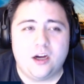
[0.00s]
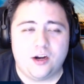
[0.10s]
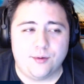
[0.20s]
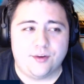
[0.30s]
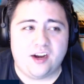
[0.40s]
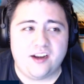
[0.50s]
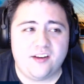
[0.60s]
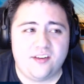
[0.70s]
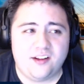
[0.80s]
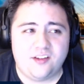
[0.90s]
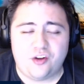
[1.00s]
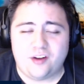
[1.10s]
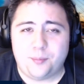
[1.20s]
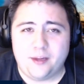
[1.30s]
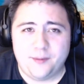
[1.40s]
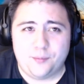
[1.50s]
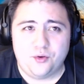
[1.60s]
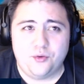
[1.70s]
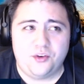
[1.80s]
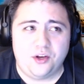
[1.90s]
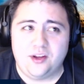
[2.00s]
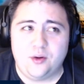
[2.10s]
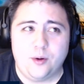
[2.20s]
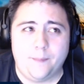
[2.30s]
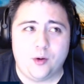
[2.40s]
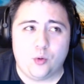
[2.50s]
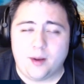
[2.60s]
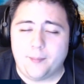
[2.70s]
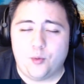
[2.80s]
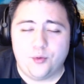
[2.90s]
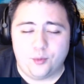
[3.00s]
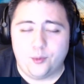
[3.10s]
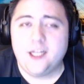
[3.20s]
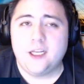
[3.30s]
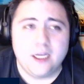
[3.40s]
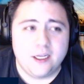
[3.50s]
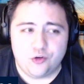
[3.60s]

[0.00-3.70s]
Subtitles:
Are you excited to see the Jets play the Blues? Do you think Winnipeg will come out with a win?